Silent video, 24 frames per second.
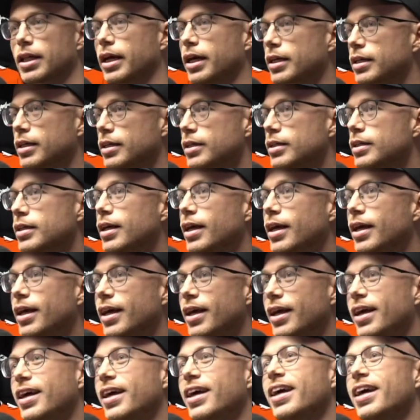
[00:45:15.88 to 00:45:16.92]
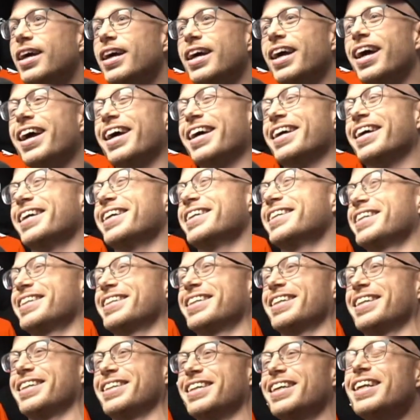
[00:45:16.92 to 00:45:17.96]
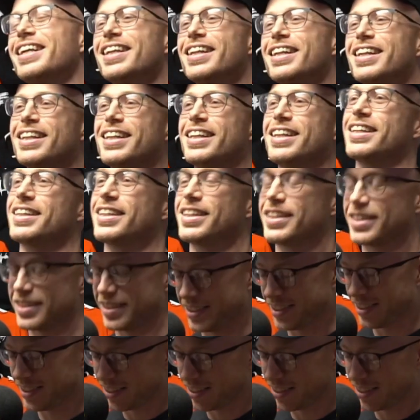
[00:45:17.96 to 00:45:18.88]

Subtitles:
with AI soon, baby, you're just gonna go, oops, I messed the whole